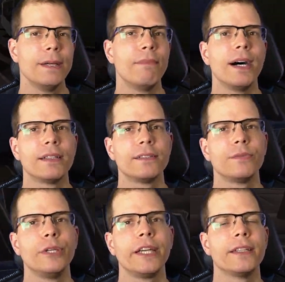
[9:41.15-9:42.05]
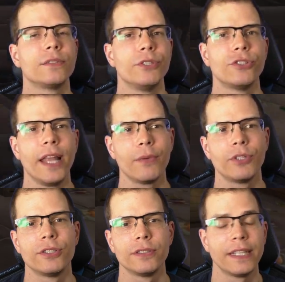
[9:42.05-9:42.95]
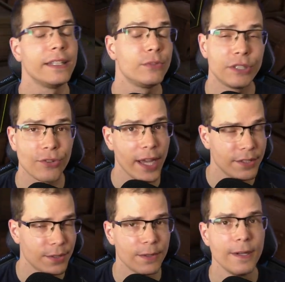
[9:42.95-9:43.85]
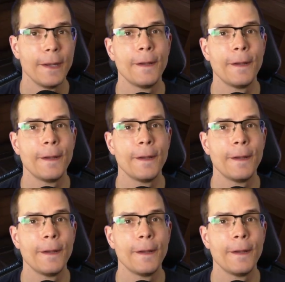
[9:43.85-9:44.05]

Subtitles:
but we can switch languages, at least we try to.